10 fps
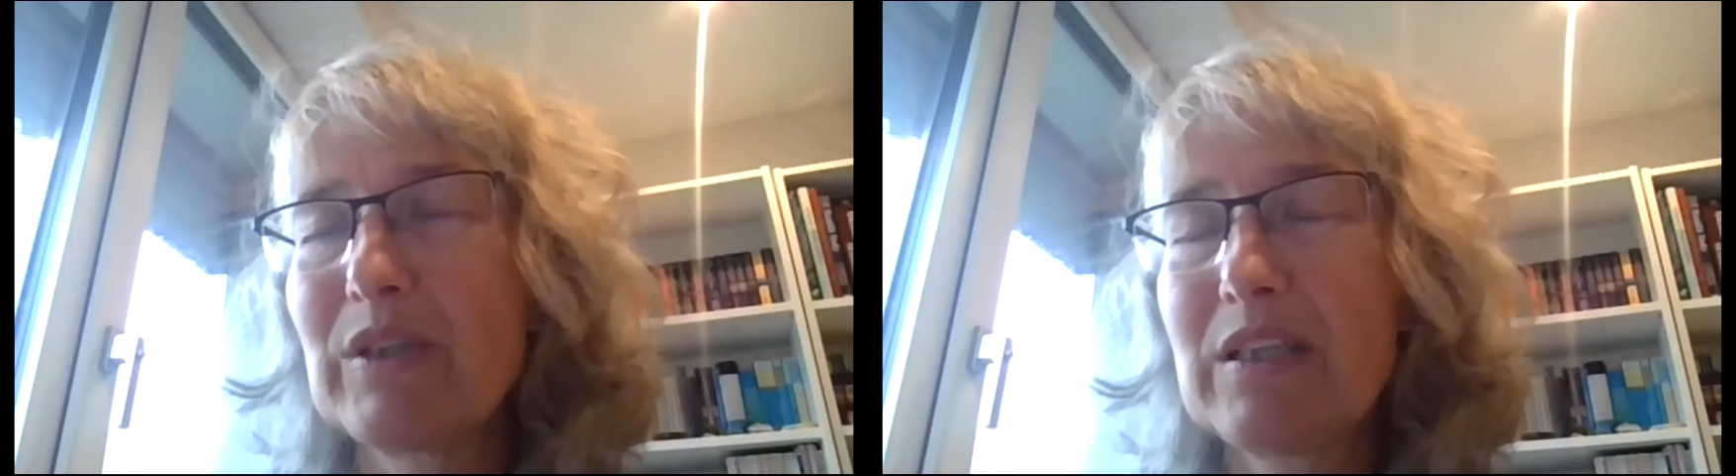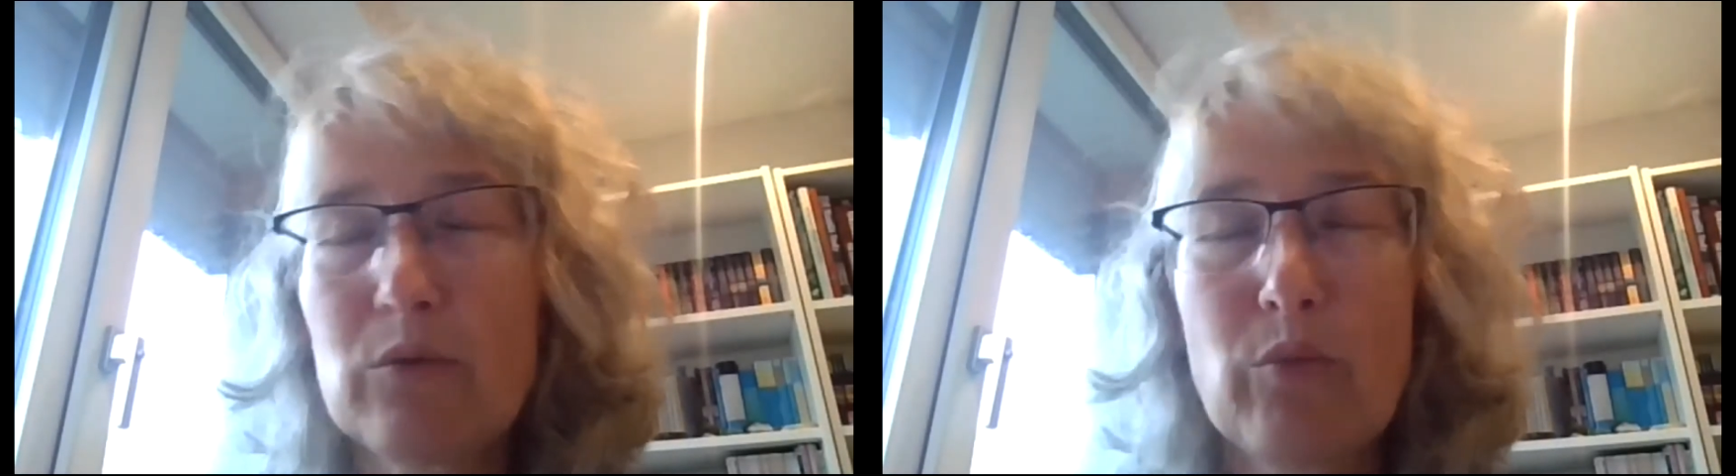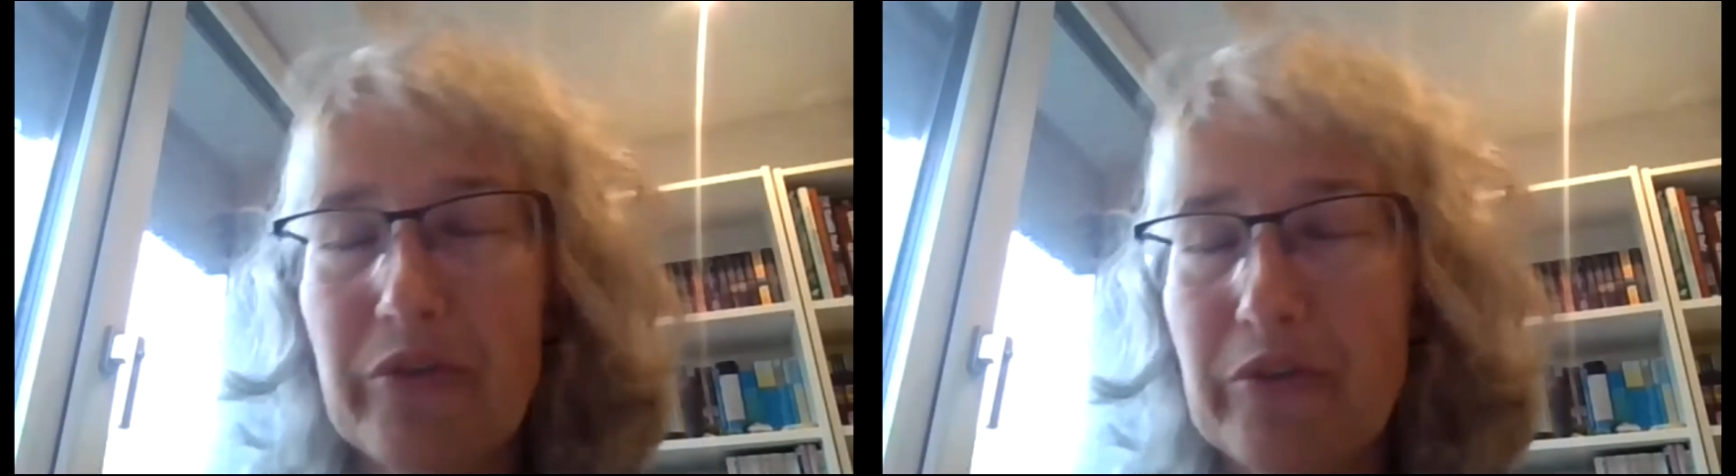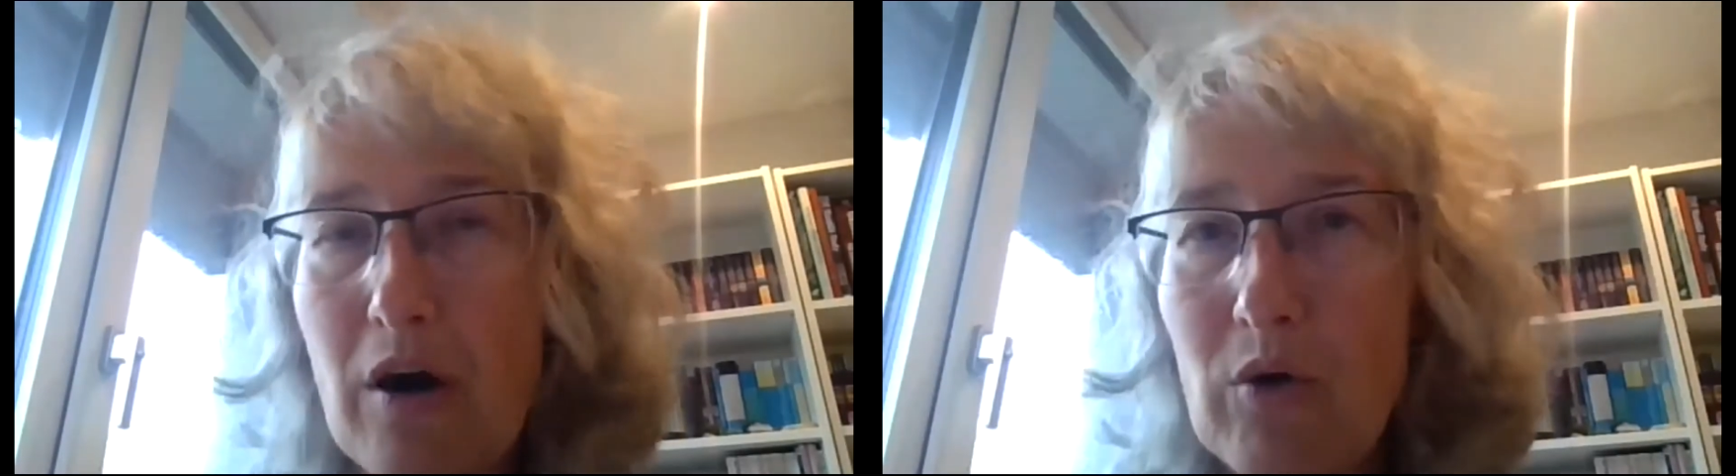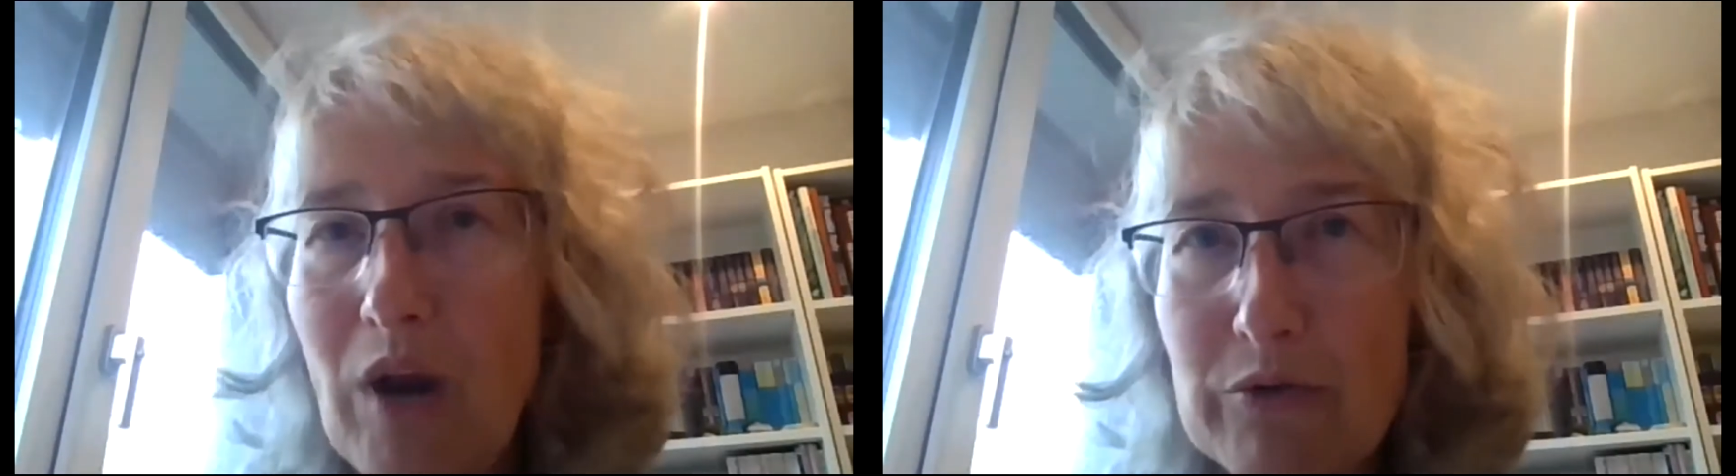we didn't want the
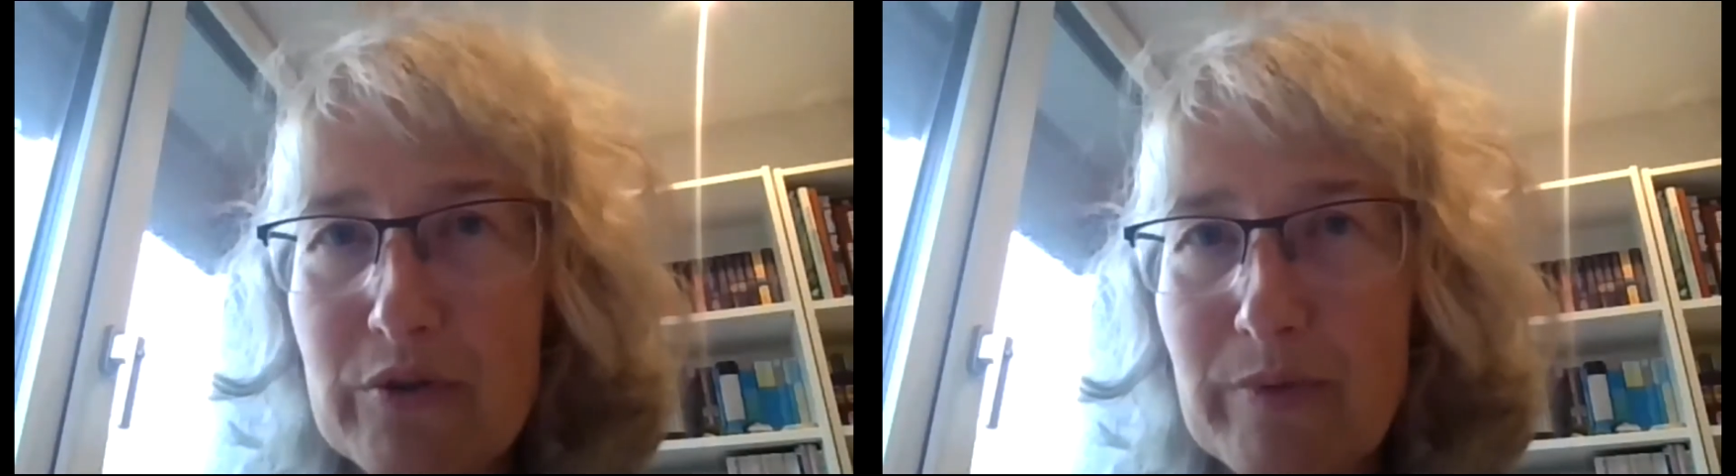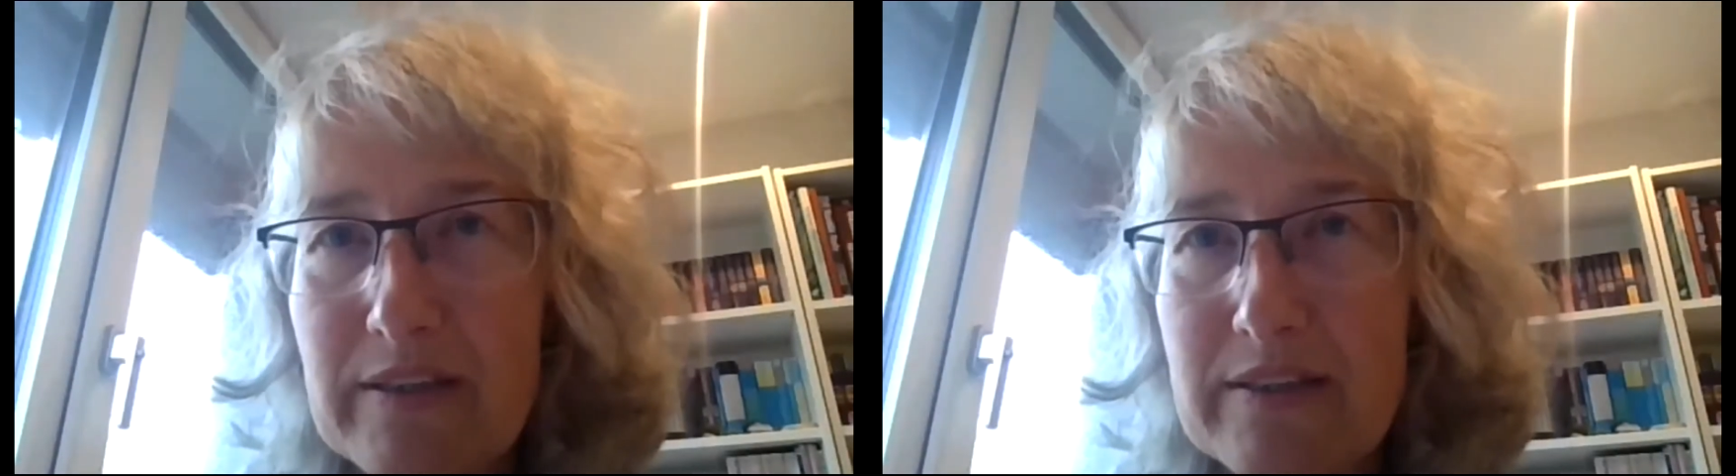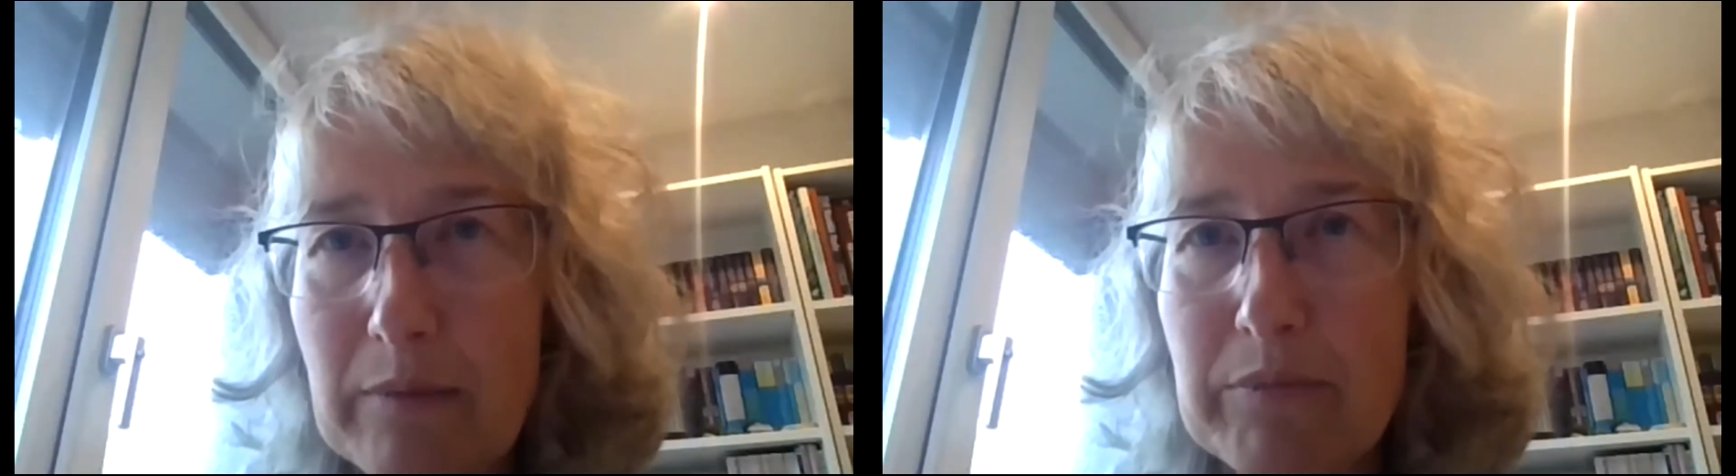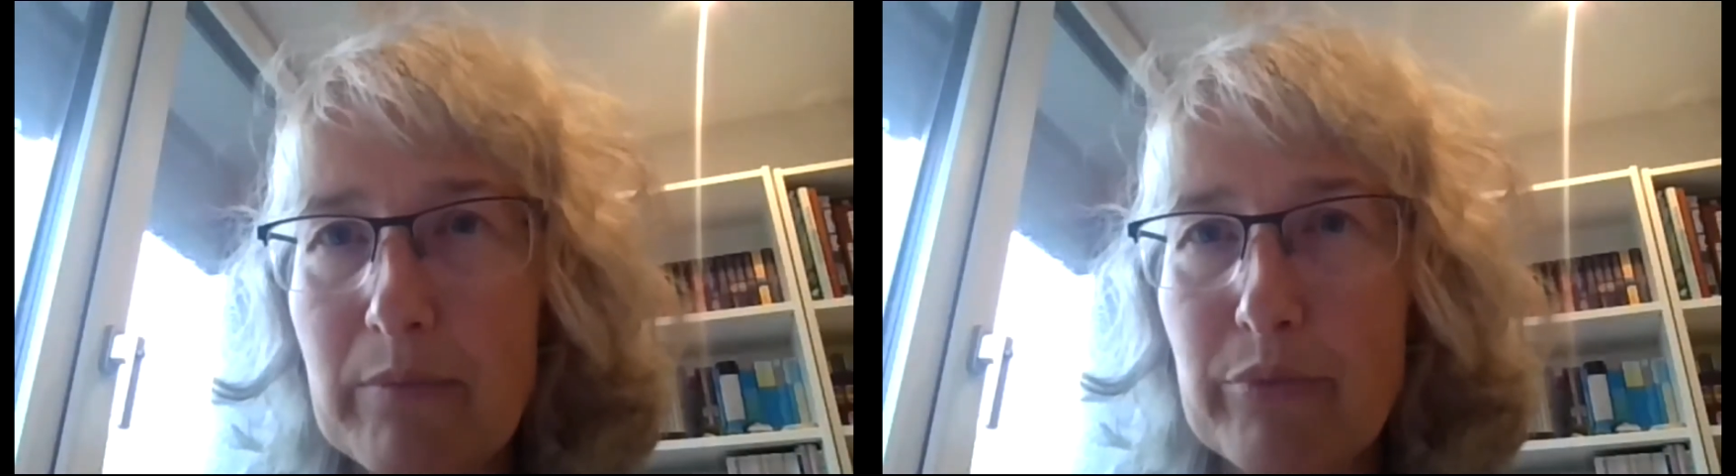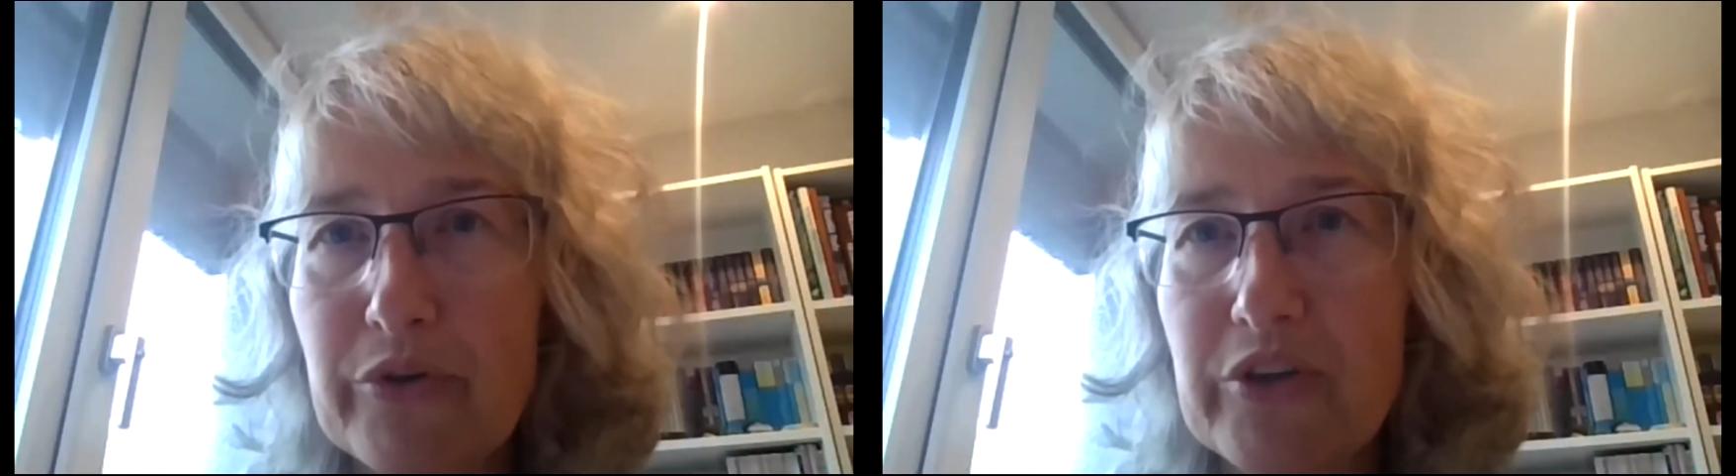whole house to be the same
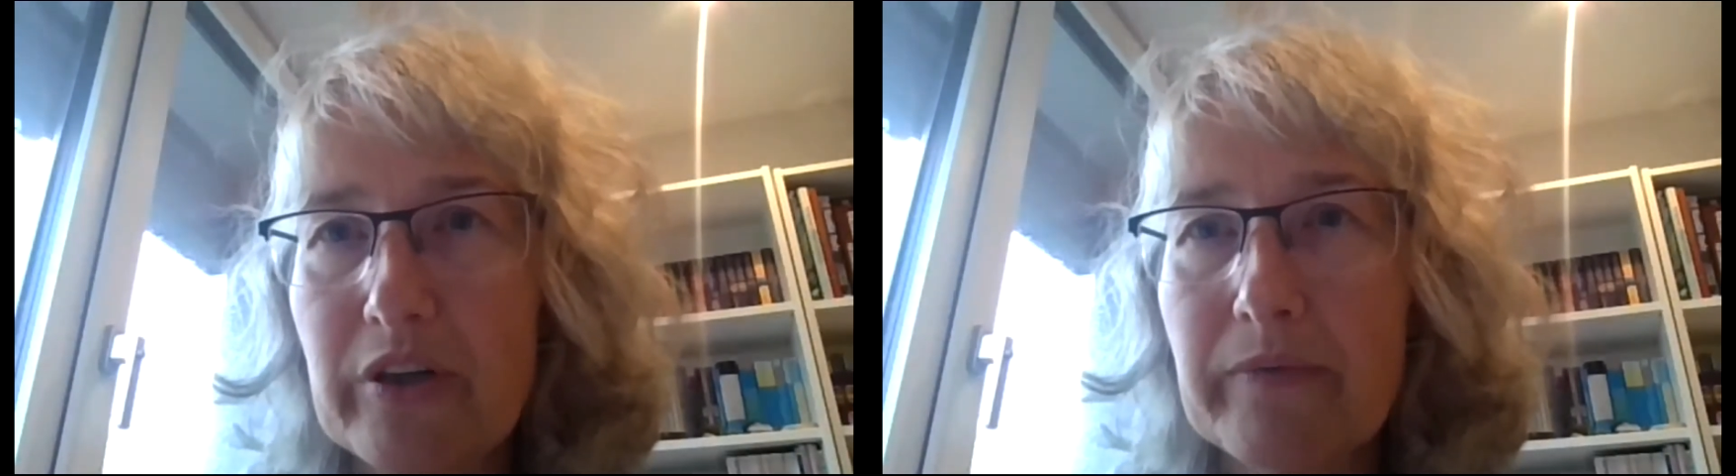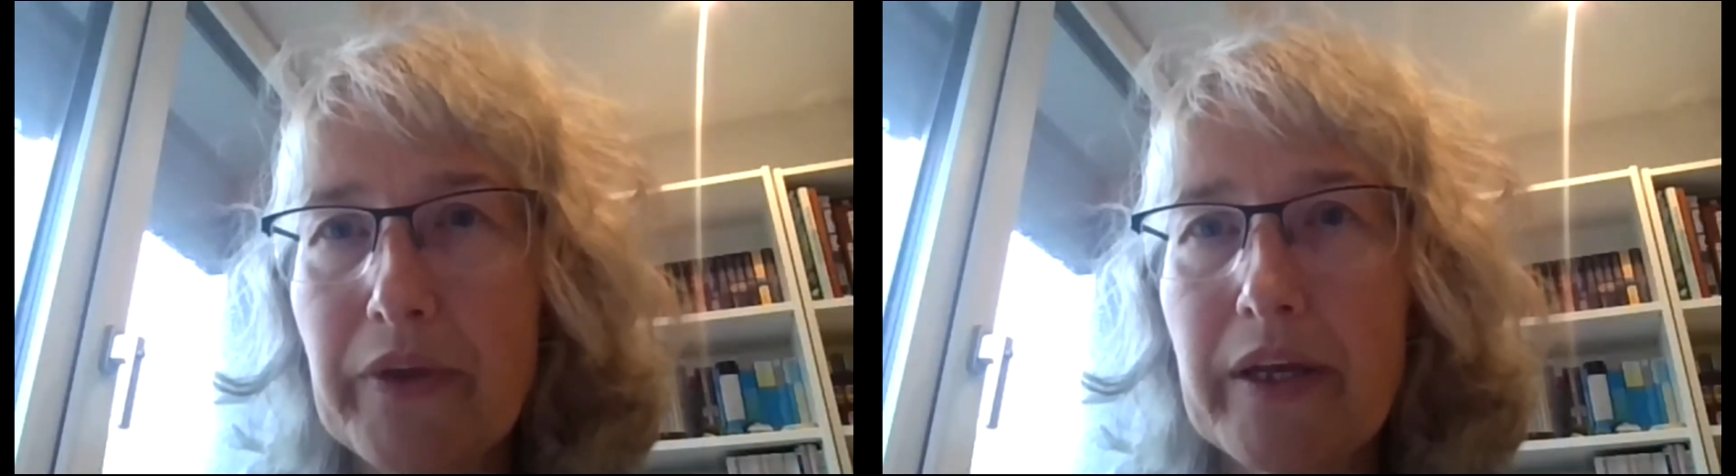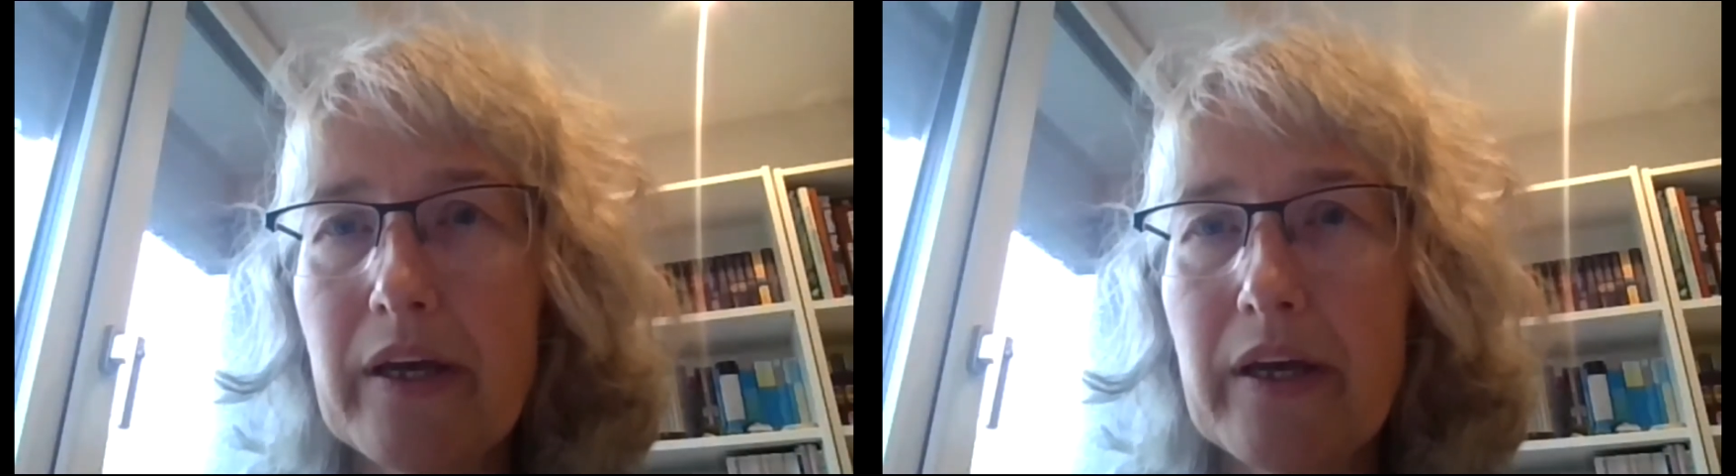temperature.